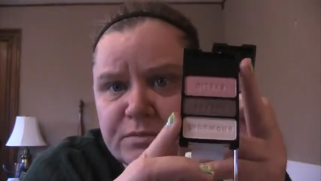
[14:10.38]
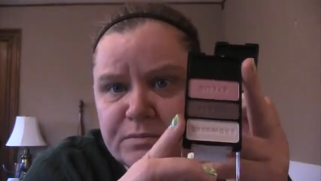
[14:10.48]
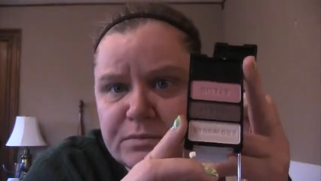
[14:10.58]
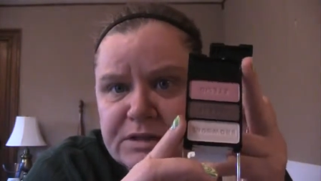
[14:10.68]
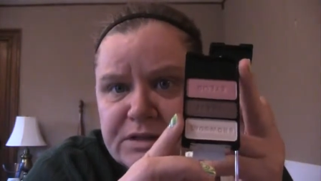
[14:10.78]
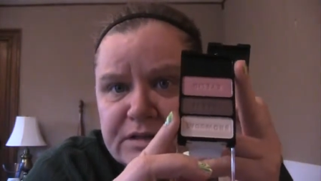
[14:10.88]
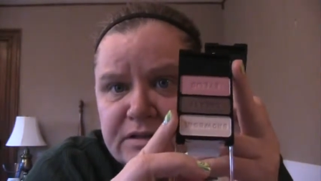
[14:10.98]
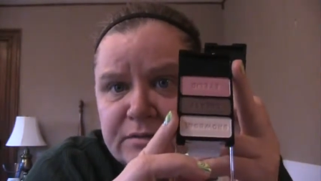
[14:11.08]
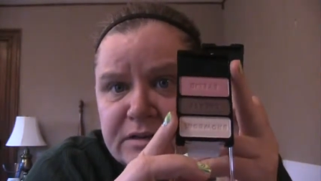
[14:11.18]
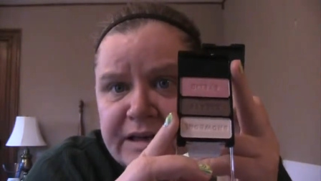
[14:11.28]
with
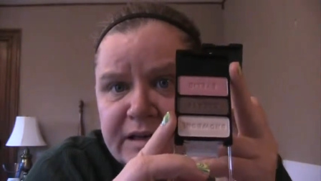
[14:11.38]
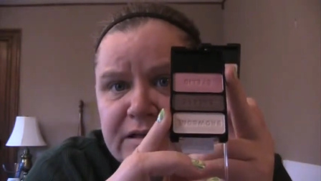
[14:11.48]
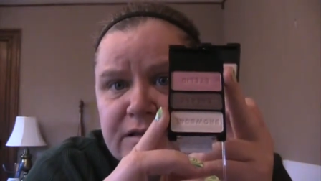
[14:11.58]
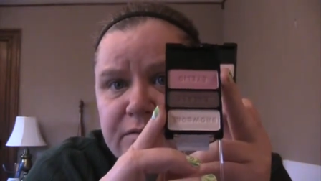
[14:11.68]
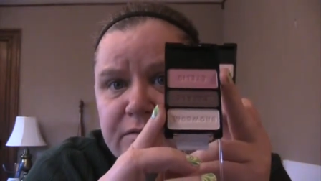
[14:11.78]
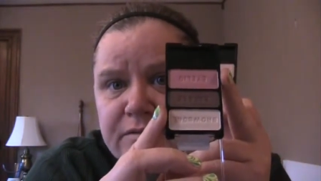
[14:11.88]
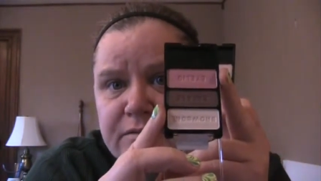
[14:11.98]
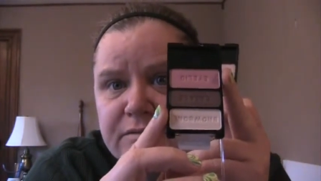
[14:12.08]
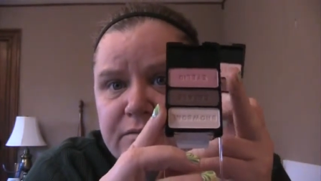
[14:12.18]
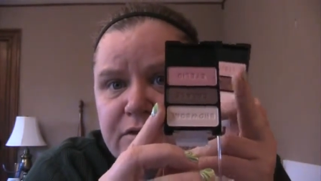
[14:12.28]
the
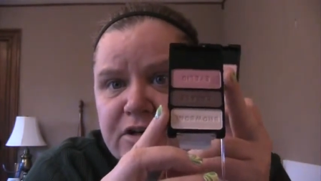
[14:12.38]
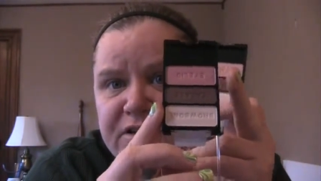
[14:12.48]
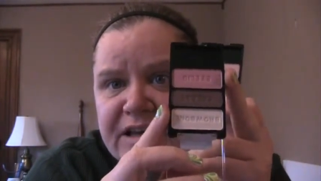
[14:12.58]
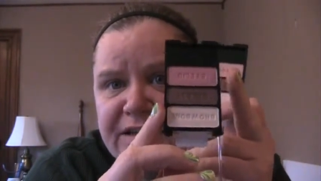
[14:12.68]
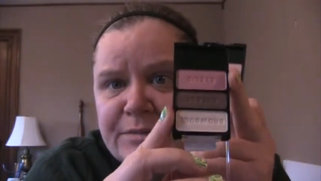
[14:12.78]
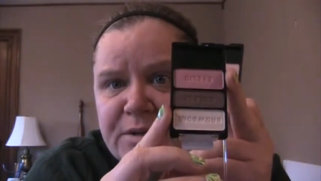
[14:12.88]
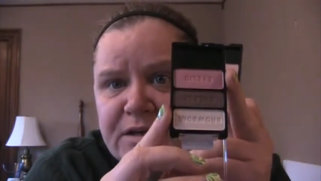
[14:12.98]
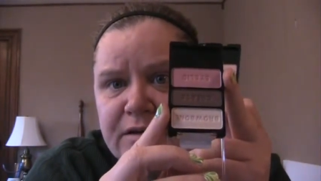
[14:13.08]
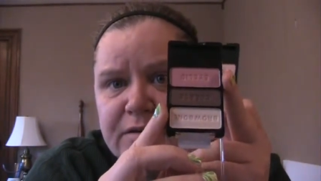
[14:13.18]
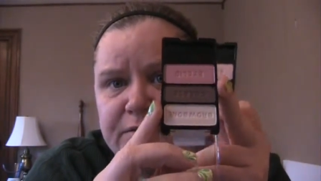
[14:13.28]
cotton candy
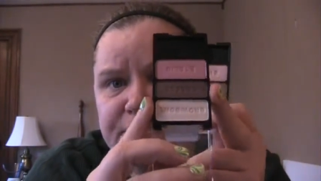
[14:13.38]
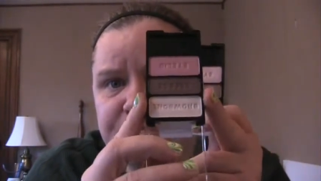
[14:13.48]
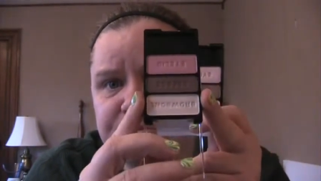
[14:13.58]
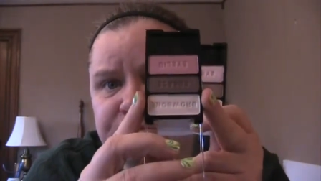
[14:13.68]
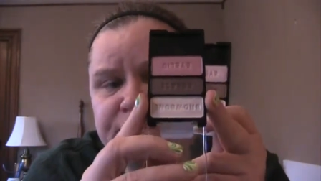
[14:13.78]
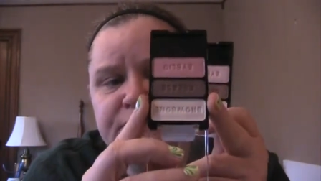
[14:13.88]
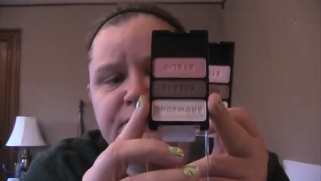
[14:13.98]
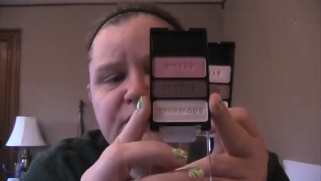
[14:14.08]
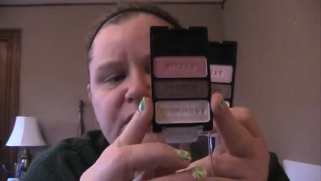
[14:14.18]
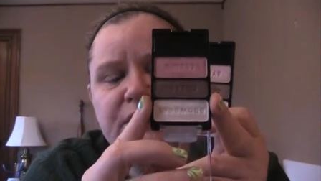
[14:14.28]
pink,
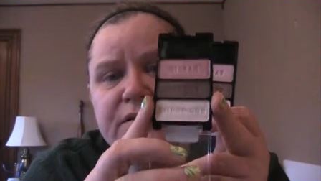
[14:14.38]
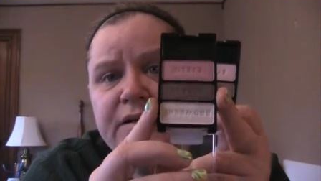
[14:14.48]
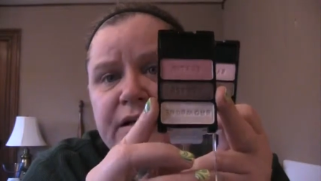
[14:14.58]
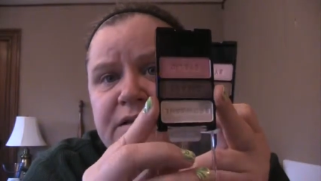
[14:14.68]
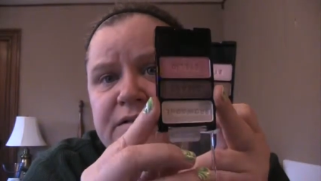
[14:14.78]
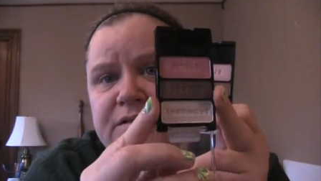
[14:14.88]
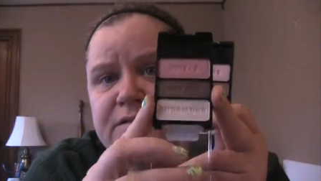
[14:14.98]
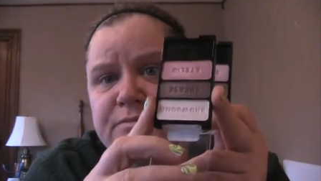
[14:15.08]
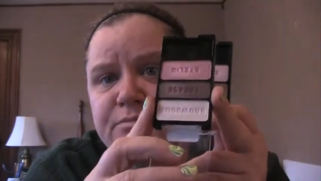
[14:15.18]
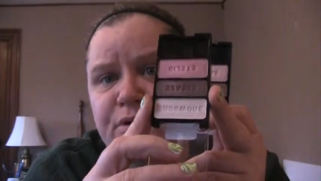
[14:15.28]
a
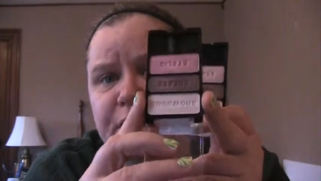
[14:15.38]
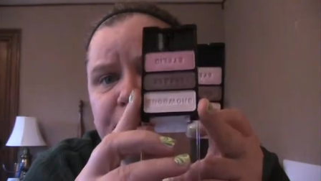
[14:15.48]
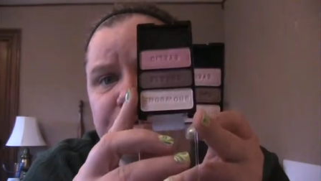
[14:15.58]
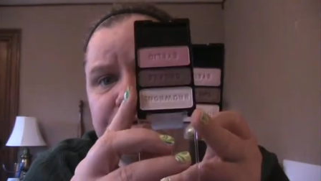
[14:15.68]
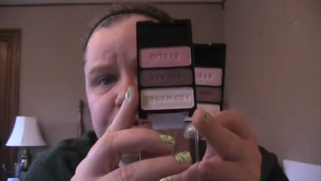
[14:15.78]
nice brown